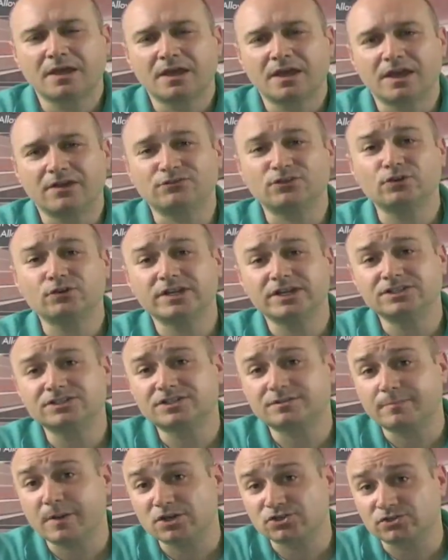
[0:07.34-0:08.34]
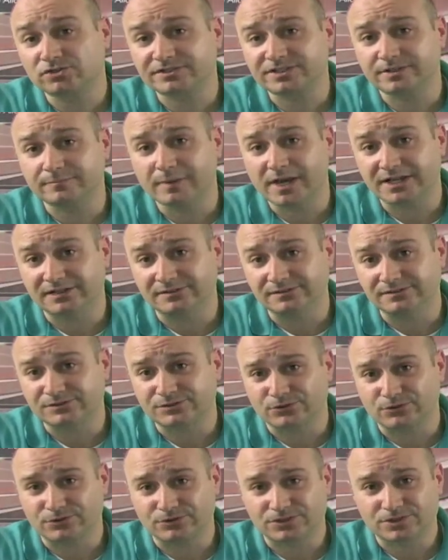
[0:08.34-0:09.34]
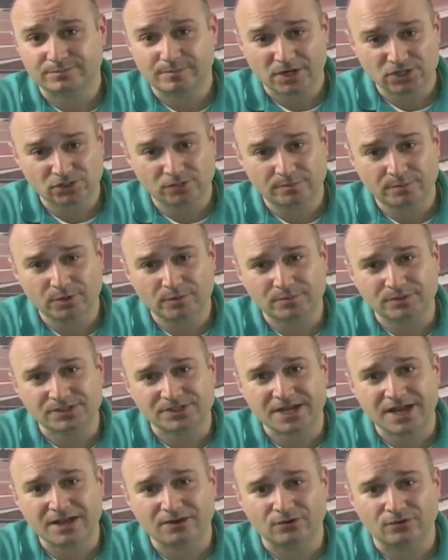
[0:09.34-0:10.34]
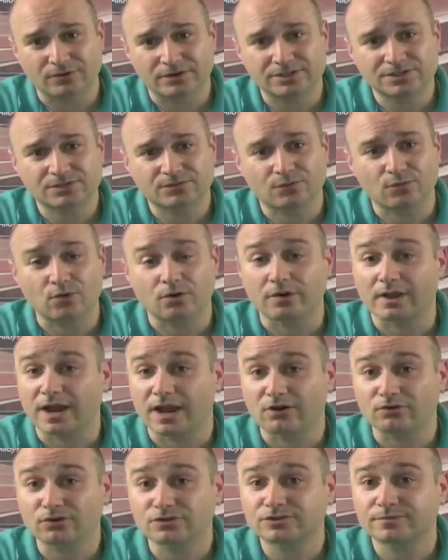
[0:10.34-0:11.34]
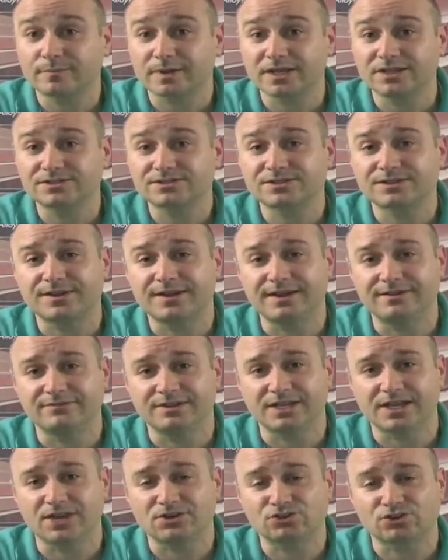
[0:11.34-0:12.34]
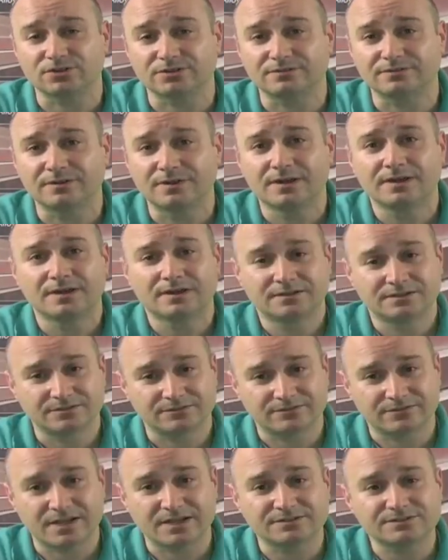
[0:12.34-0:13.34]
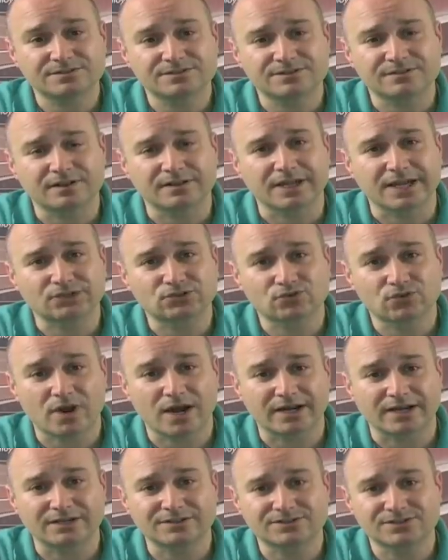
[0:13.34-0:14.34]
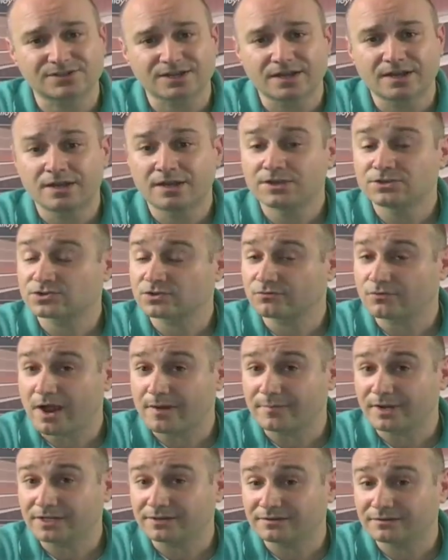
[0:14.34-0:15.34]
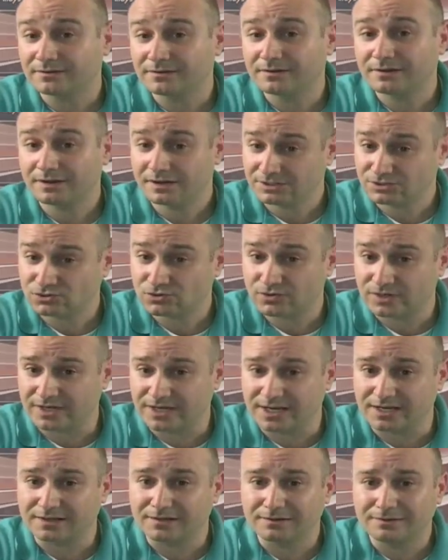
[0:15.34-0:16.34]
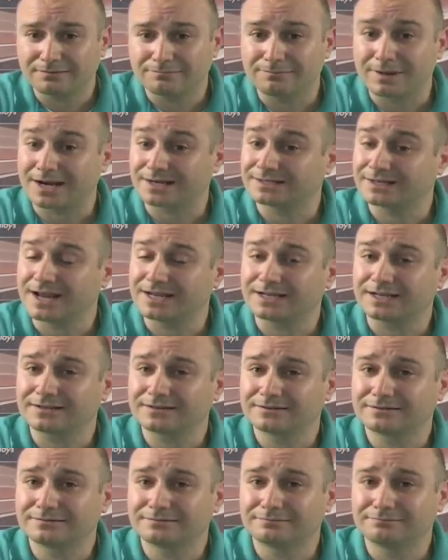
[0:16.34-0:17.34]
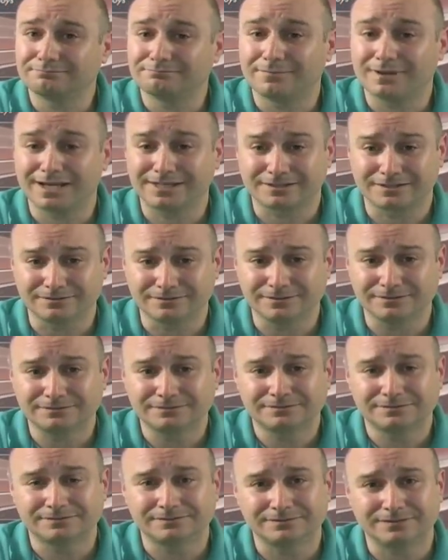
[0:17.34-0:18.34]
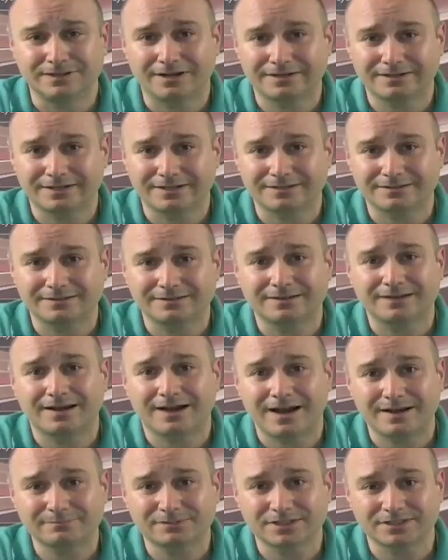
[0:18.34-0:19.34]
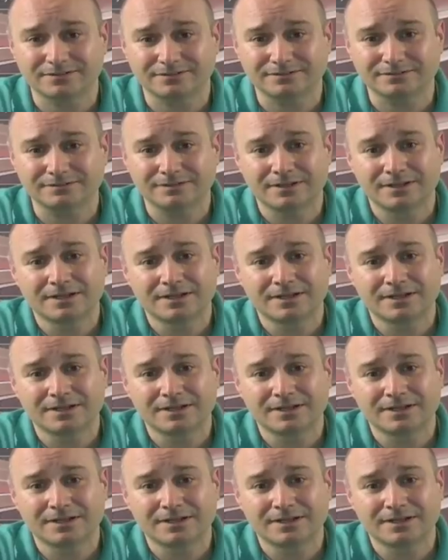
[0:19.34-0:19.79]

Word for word: If you need specialty metals or special purpose alloys for aerospace, aviation, defense, electronics, ceramic, heat treating, magnetic, medical, lighting, optical,